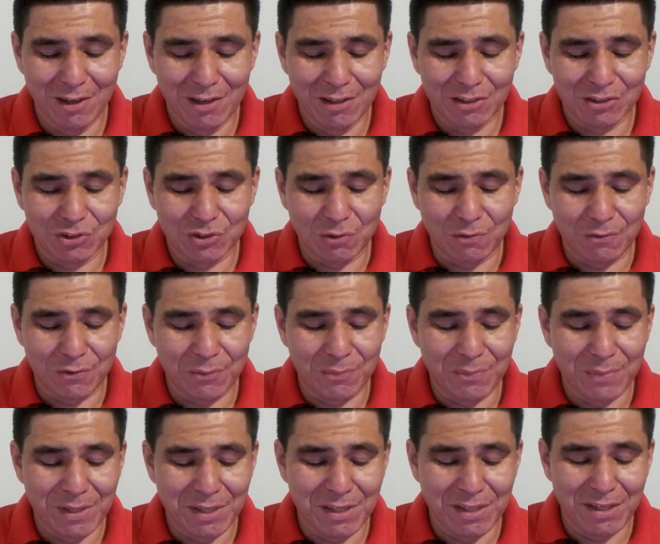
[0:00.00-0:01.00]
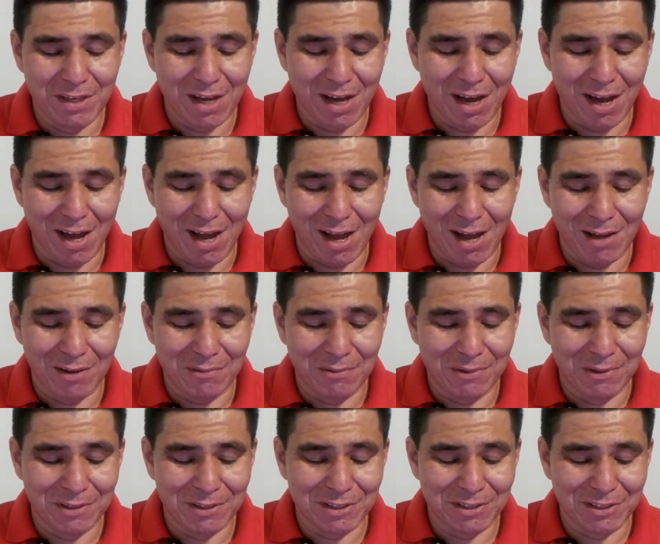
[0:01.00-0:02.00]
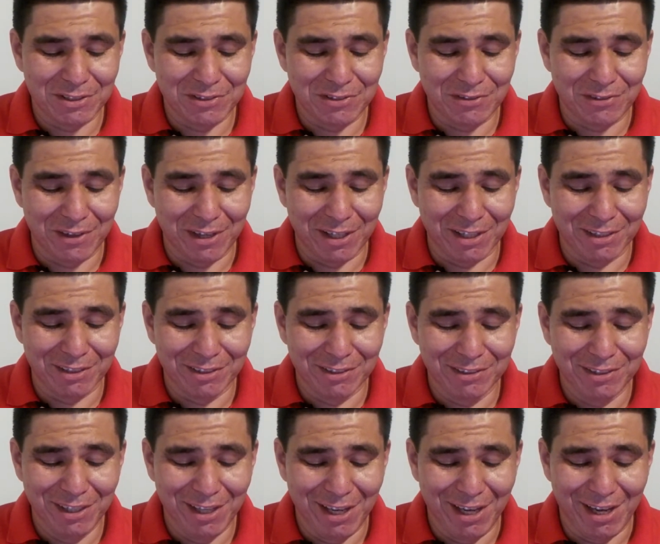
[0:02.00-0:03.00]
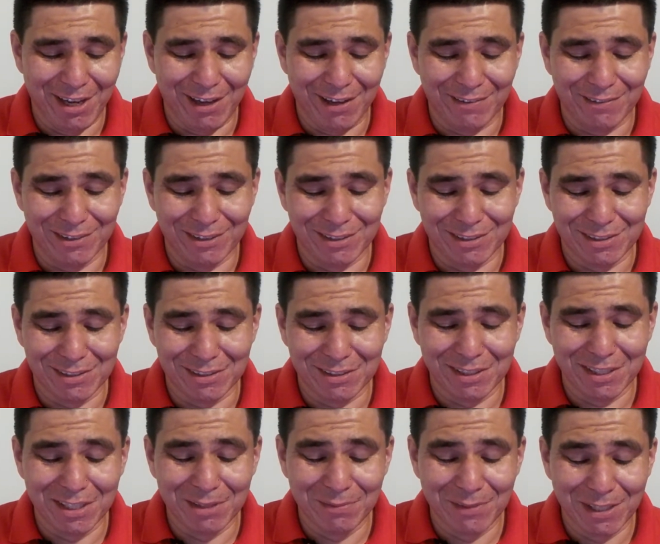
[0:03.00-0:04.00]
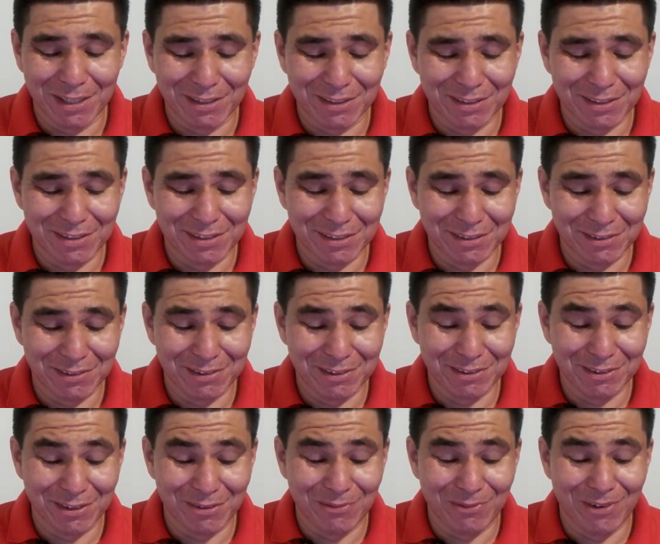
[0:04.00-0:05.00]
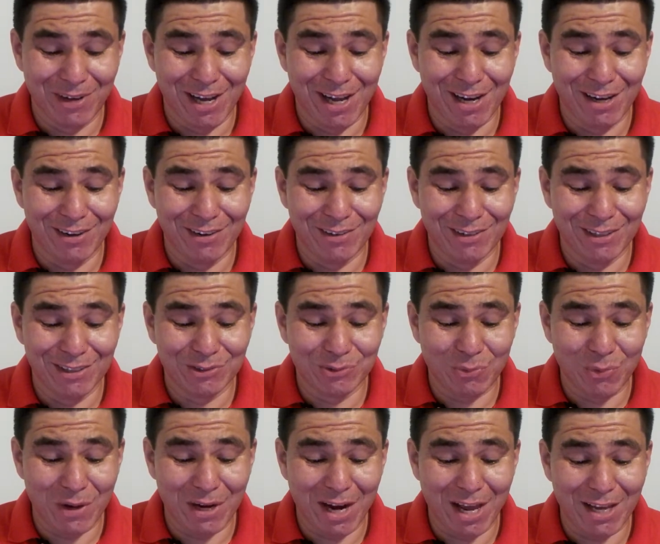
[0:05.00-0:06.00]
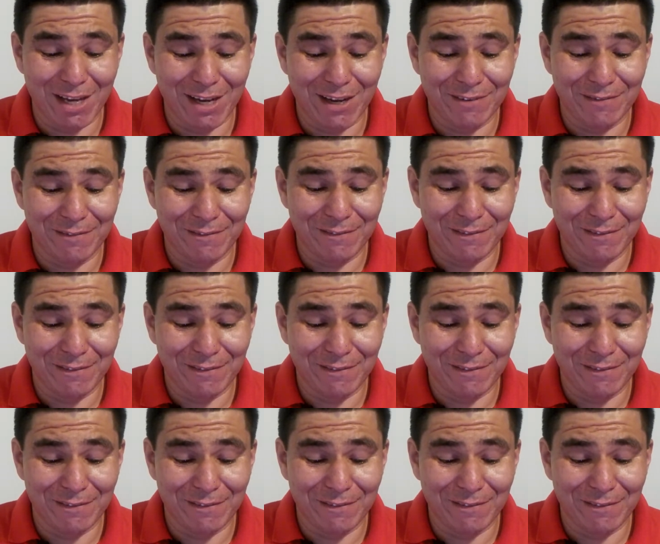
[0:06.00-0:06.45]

So for me, I was trying to have an escape like this. This is what I like.